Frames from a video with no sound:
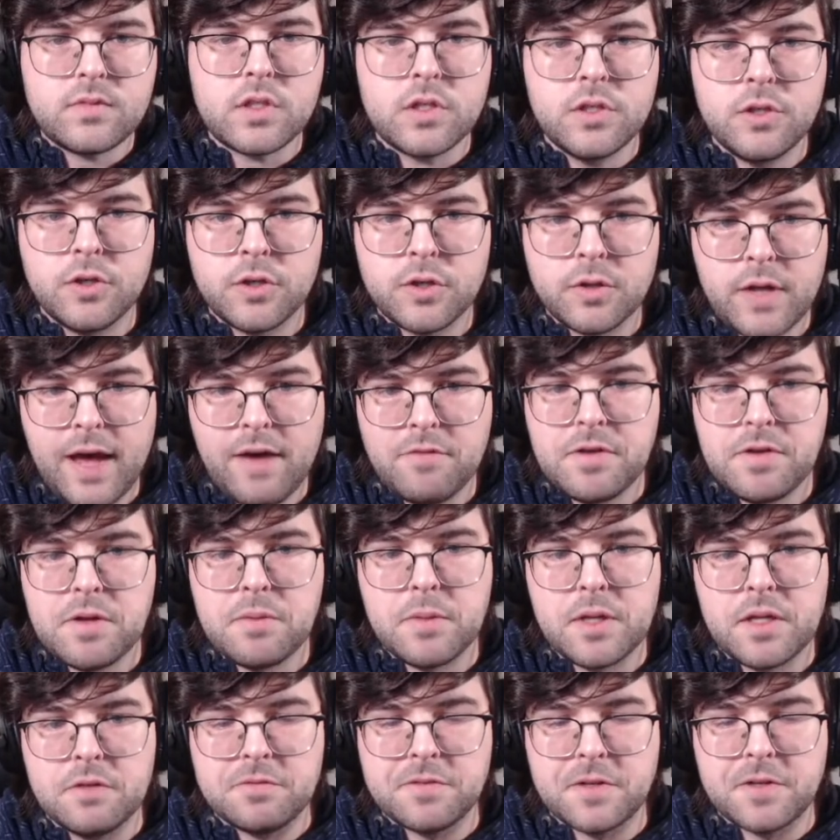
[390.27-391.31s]
you could have him
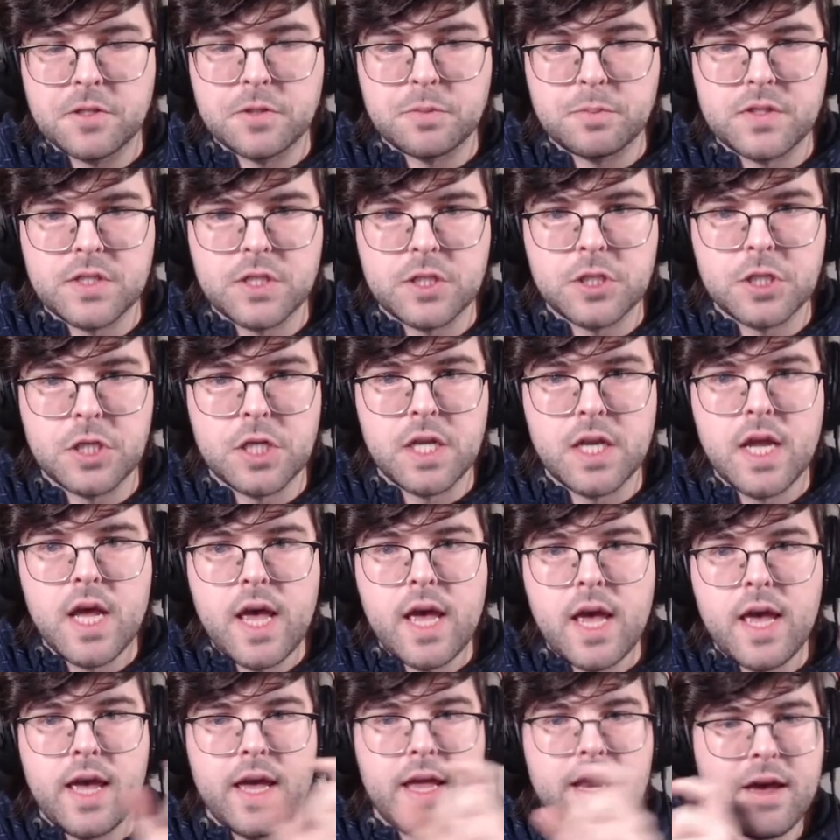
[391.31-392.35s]
in the first position
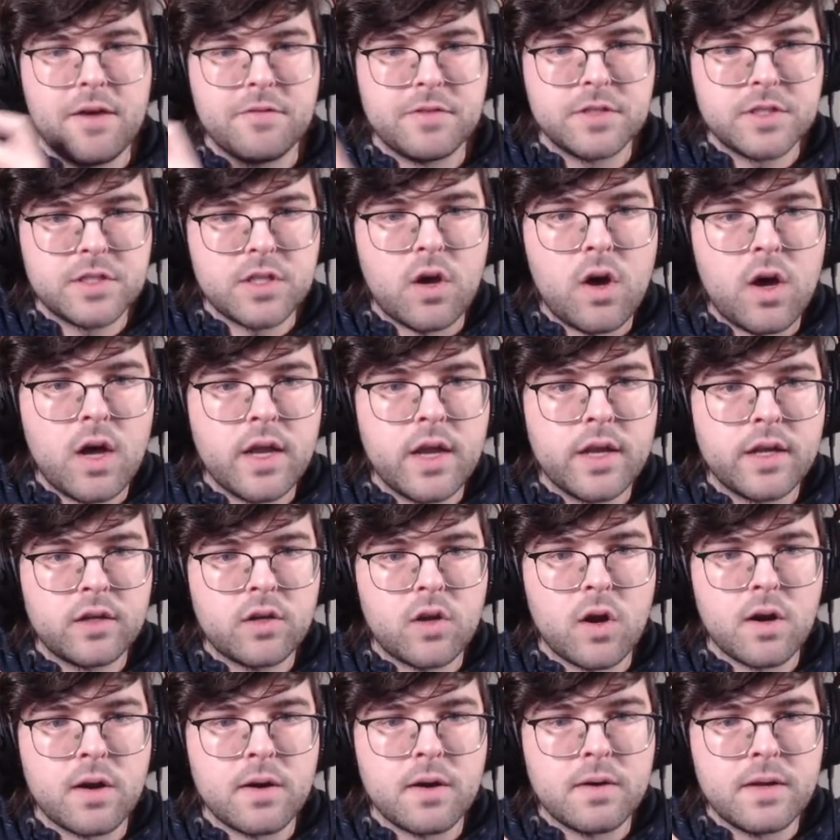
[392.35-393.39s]
and have a taunt
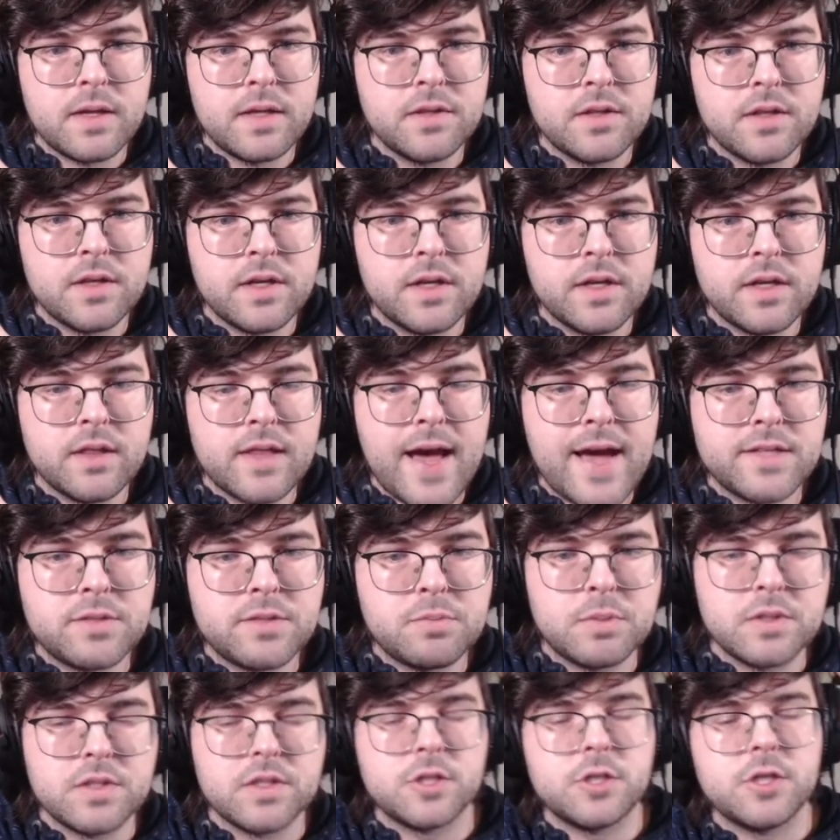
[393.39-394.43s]
card in the last
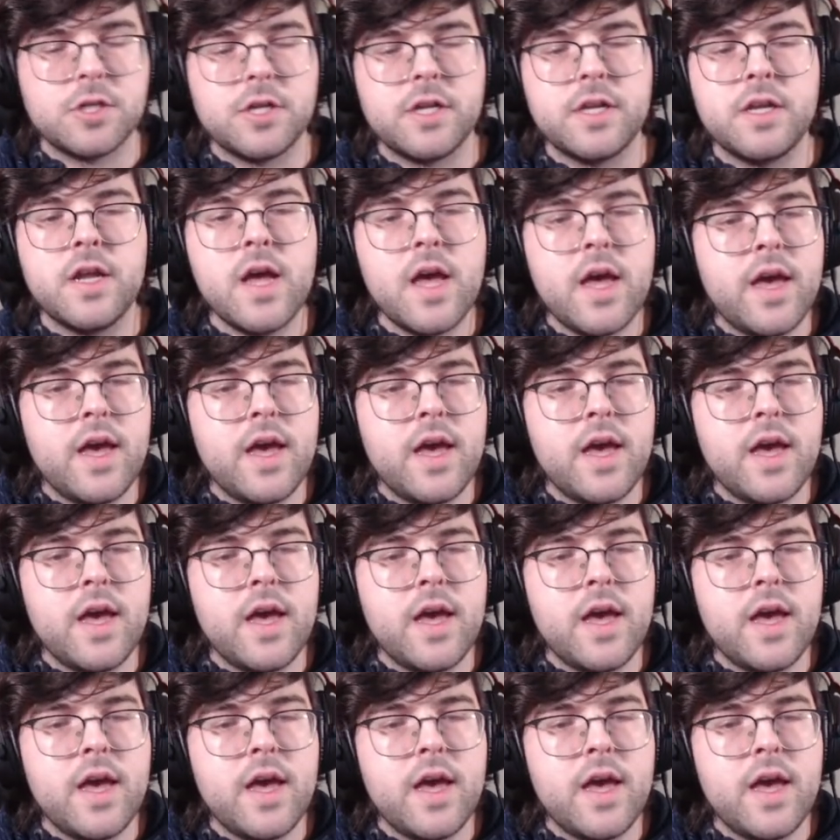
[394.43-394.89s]
position,